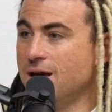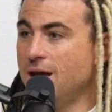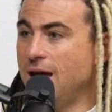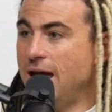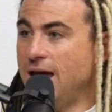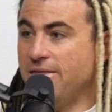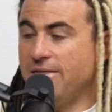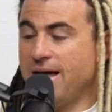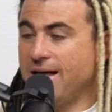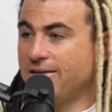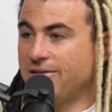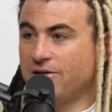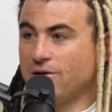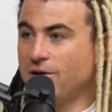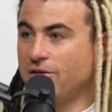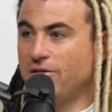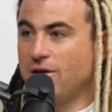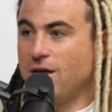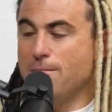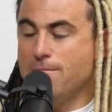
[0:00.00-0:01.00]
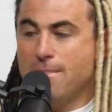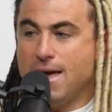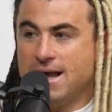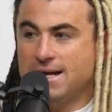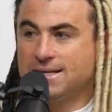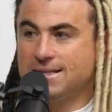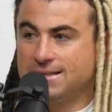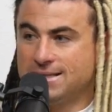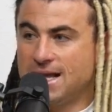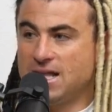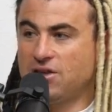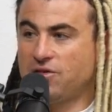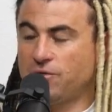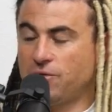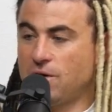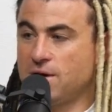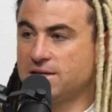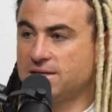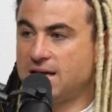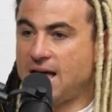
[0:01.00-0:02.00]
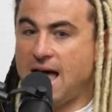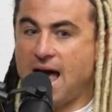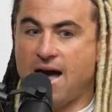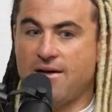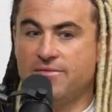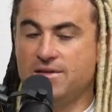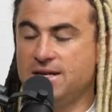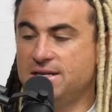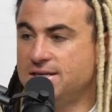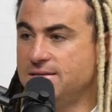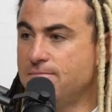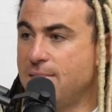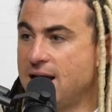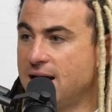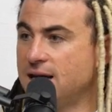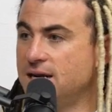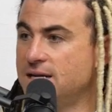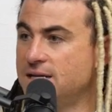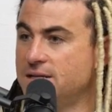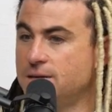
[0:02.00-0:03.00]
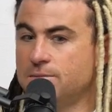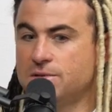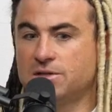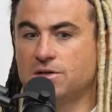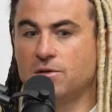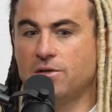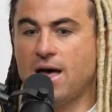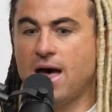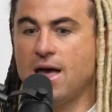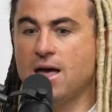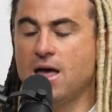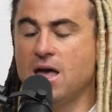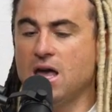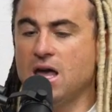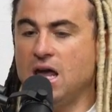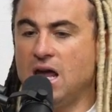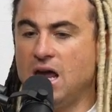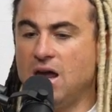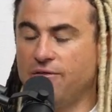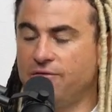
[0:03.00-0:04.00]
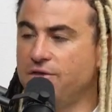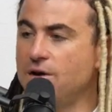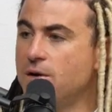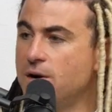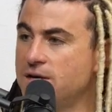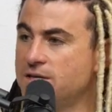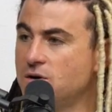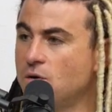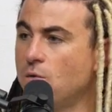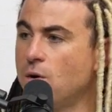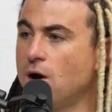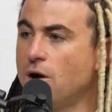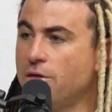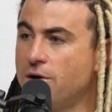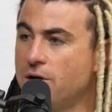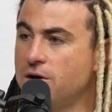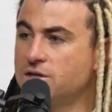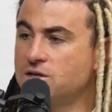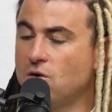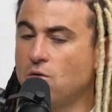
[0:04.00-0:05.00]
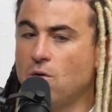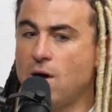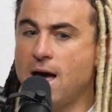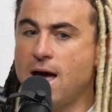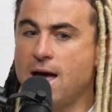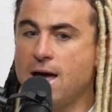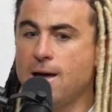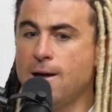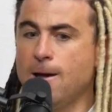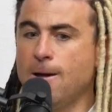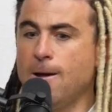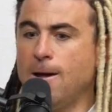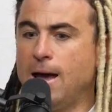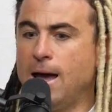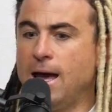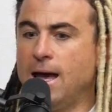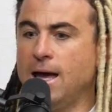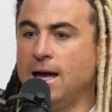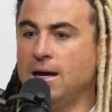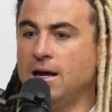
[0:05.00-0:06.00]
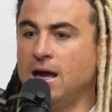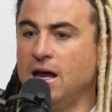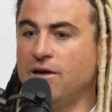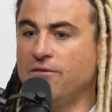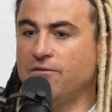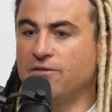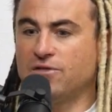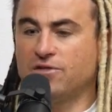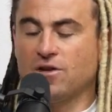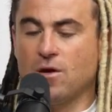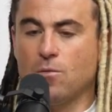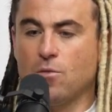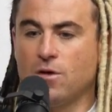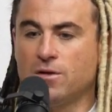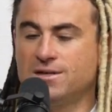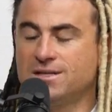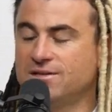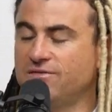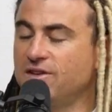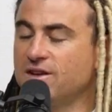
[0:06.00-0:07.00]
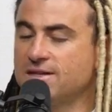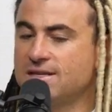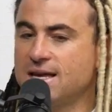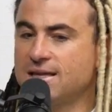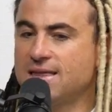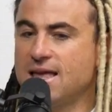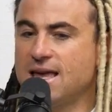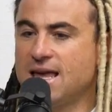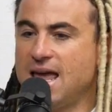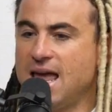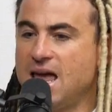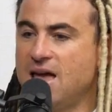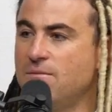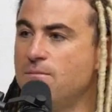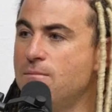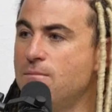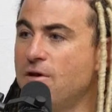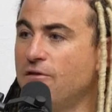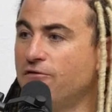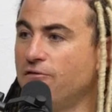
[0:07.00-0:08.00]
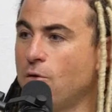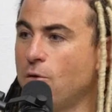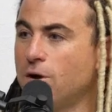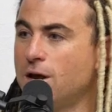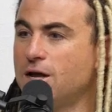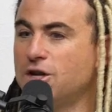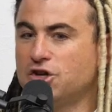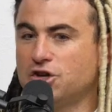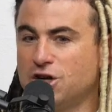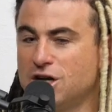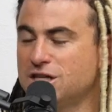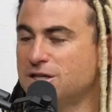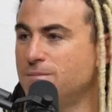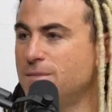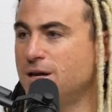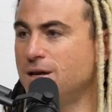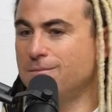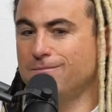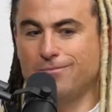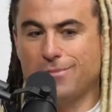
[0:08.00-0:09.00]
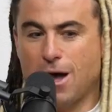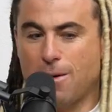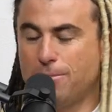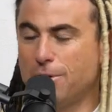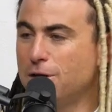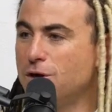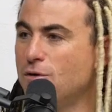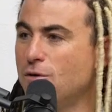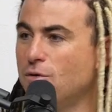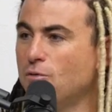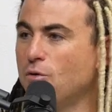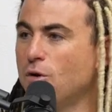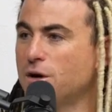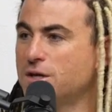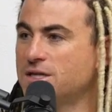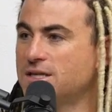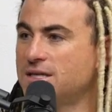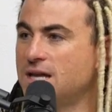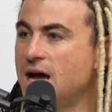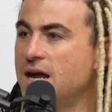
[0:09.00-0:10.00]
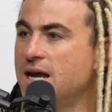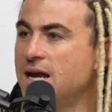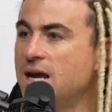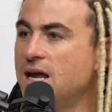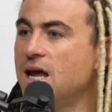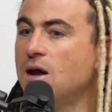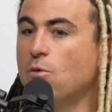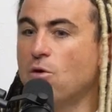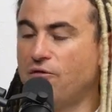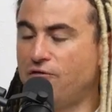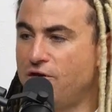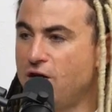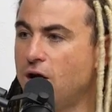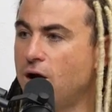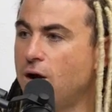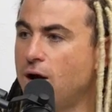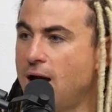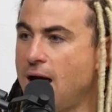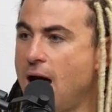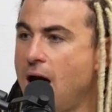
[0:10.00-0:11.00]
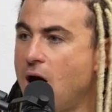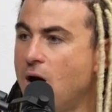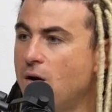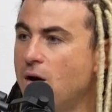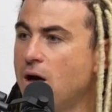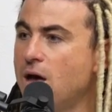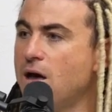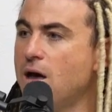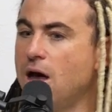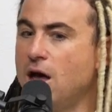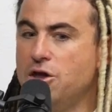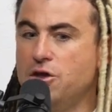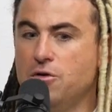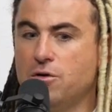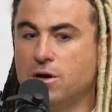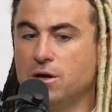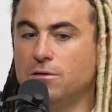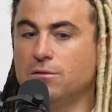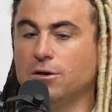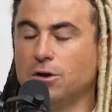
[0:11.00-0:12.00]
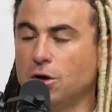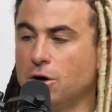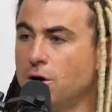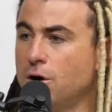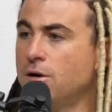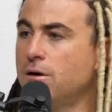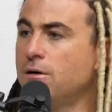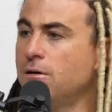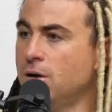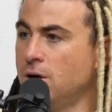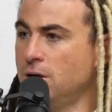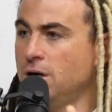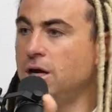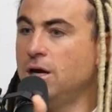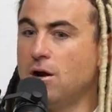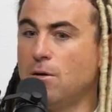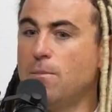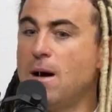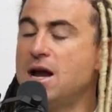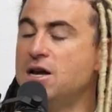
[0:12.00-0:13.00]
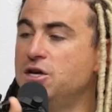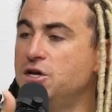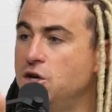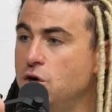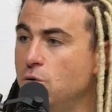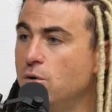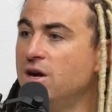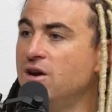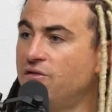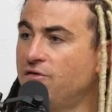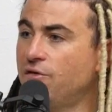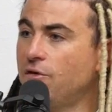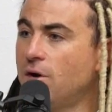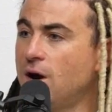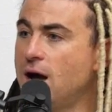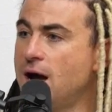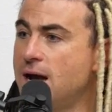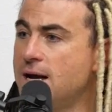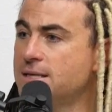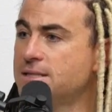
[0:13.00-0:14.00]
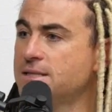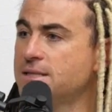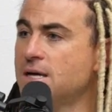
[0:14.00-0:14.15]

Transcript: And it makes sense for us to have these mechanisms so that if there is a will, there is a way. And if someone feels like they can't afford it, trust me, I'll put you in work study. We'll figure it out, and you can learn, by doing for us.